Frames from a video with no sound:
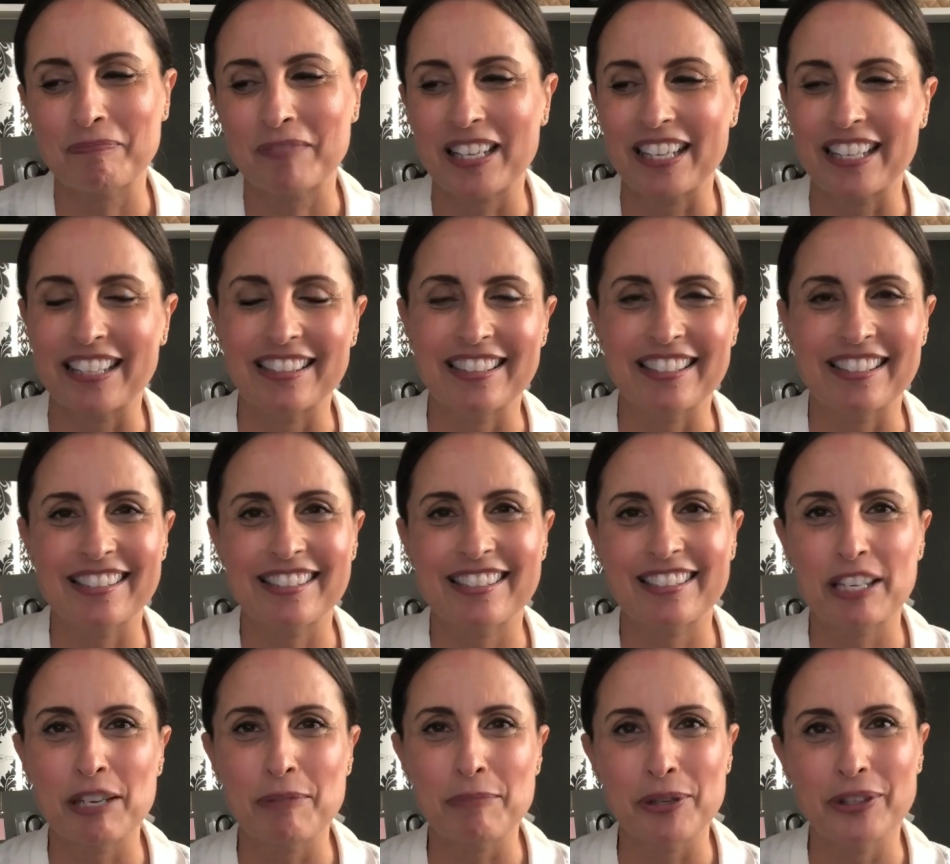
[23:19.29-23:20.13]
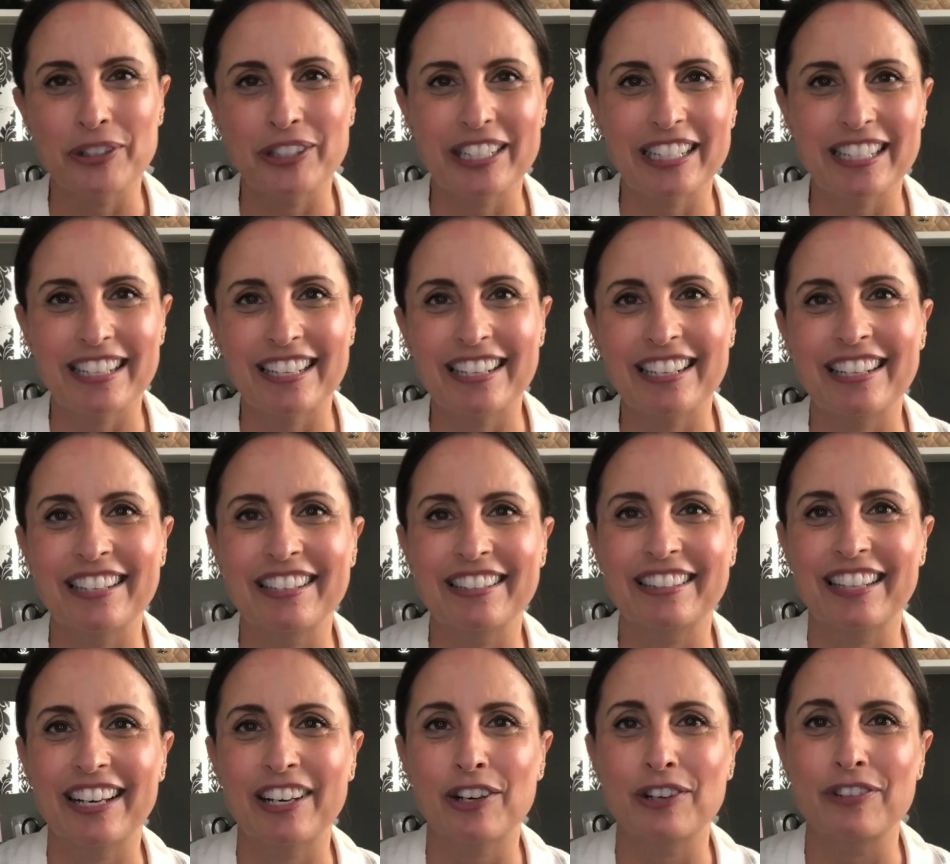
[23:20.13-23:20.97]
in this community
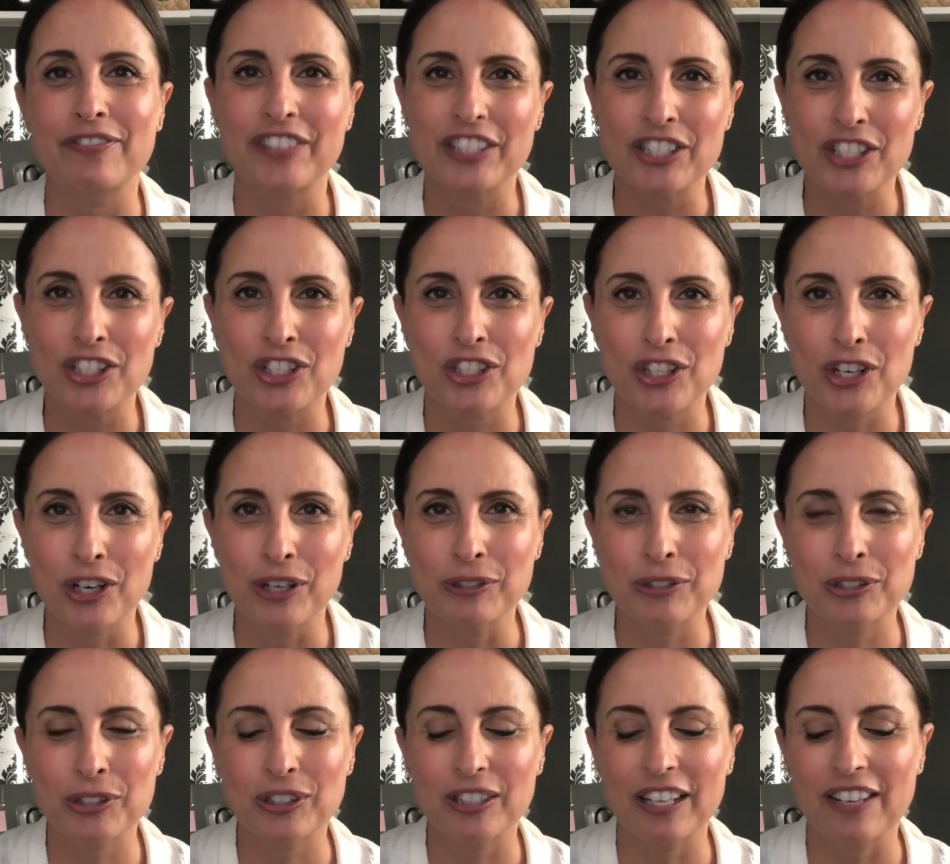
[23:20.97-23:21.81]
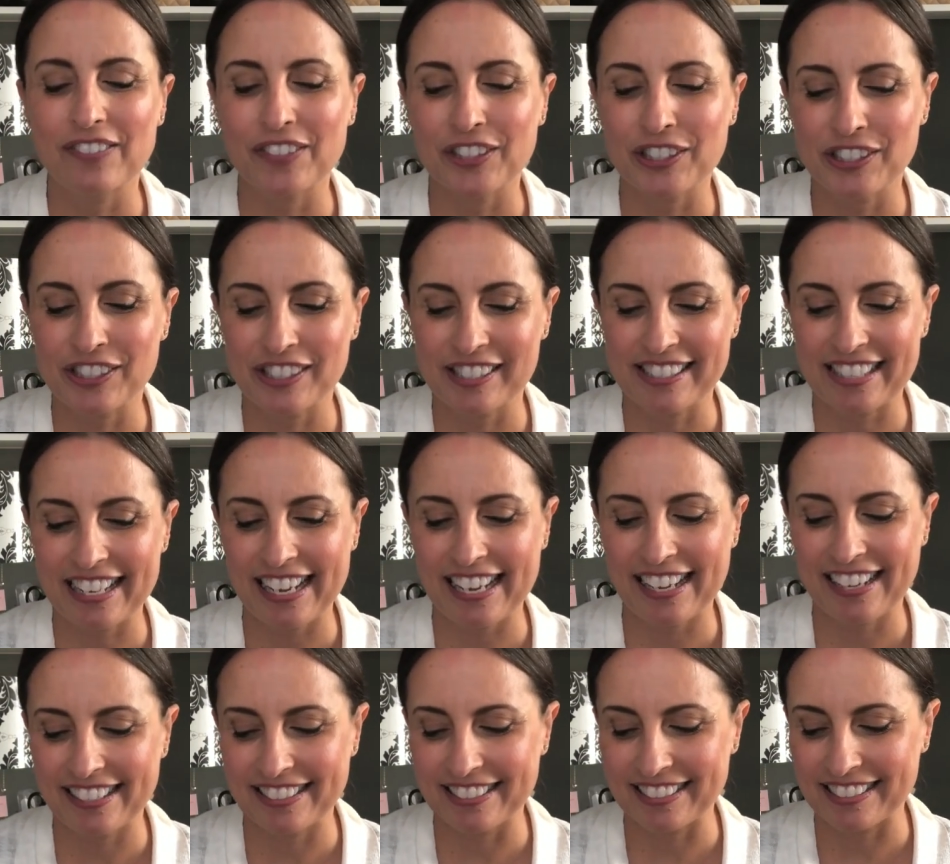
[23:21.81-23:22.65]
that are vintage Coach lovers,
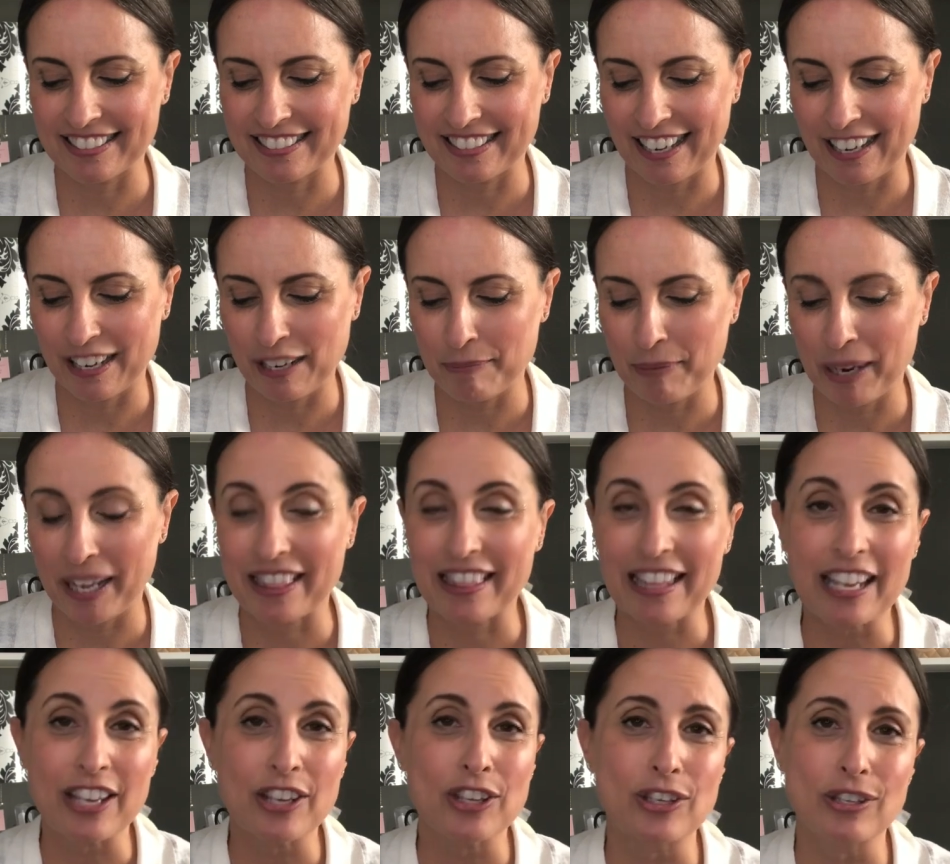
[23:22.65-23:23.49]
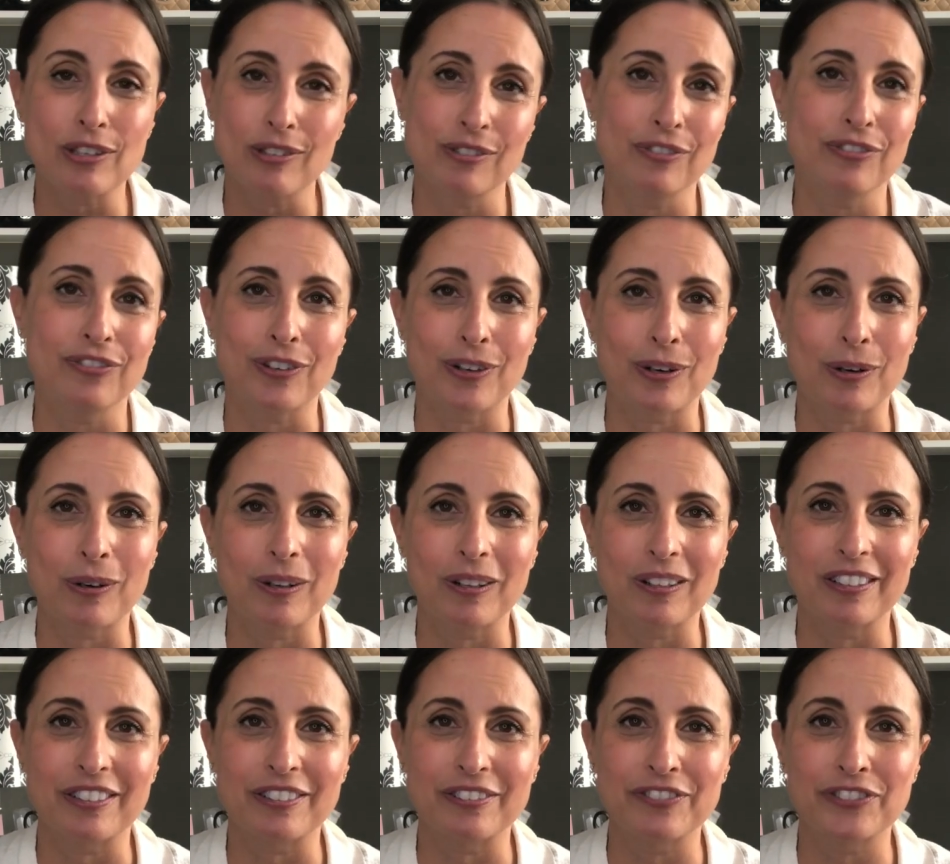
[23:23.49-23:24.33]
and um, I thank you for all
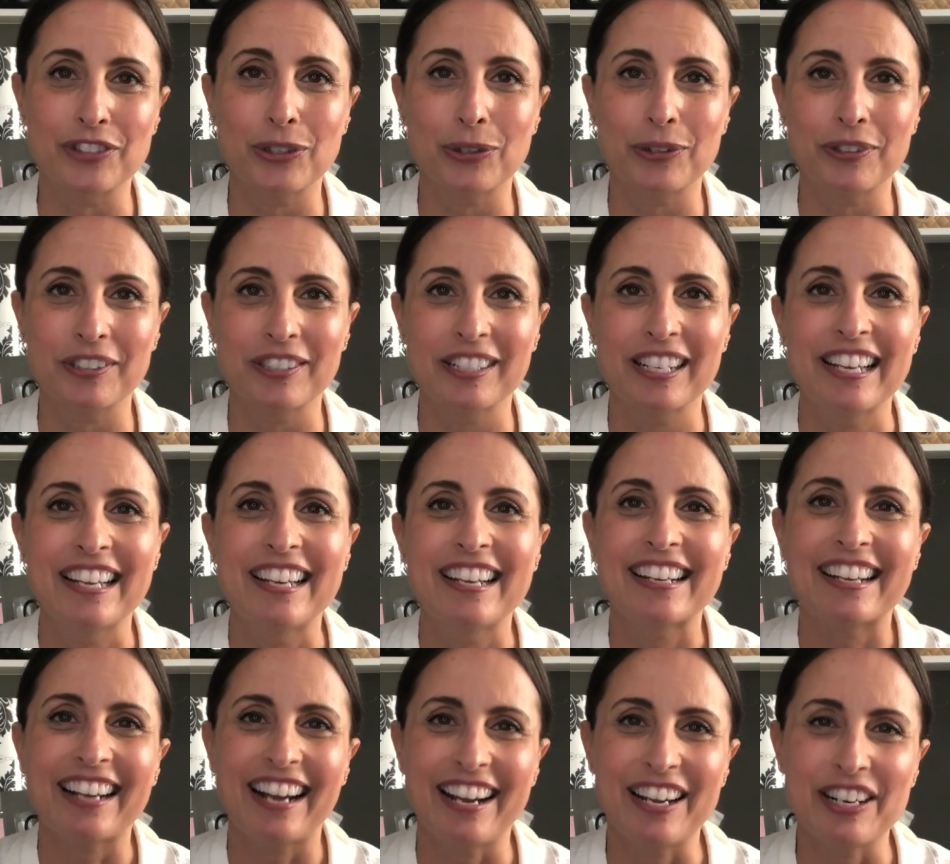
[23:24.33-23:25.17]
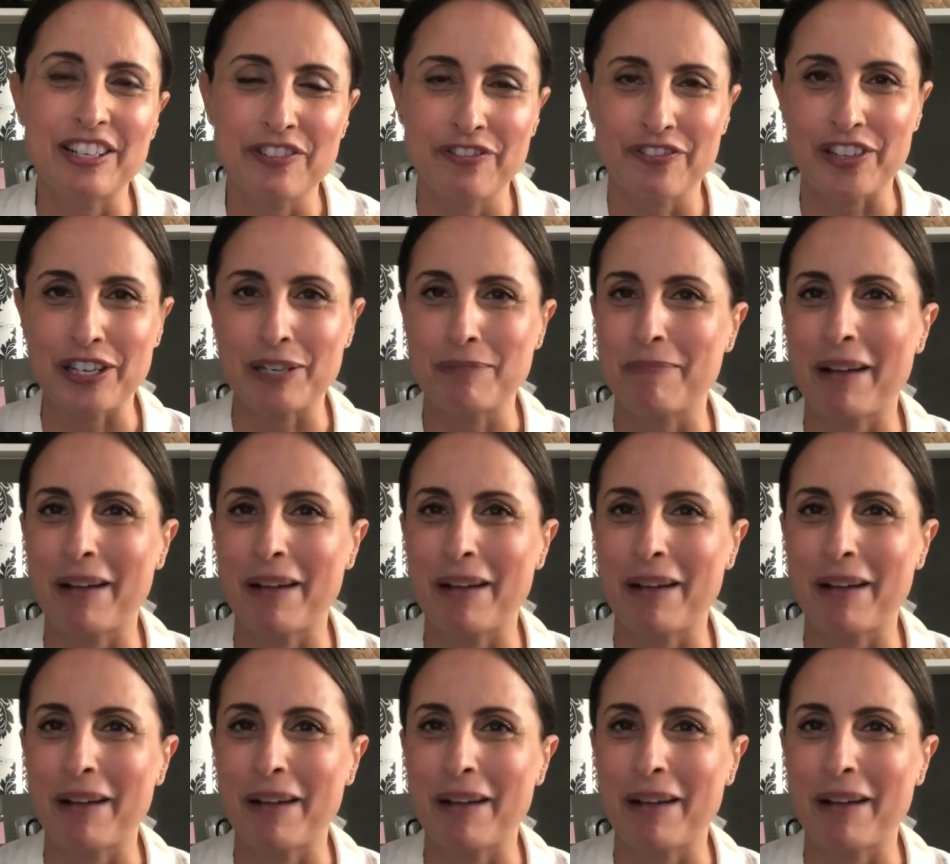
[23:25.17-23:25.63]
of your kind feedback,